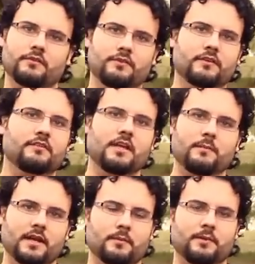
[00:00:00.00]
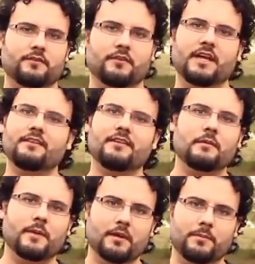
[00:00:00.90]
16 megapixel,
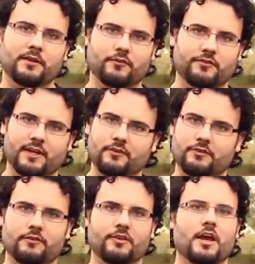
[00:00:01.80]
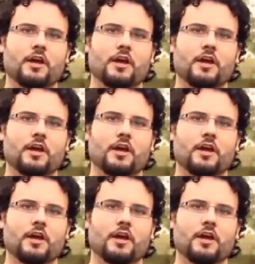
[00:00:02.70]
18 megapixel sensors,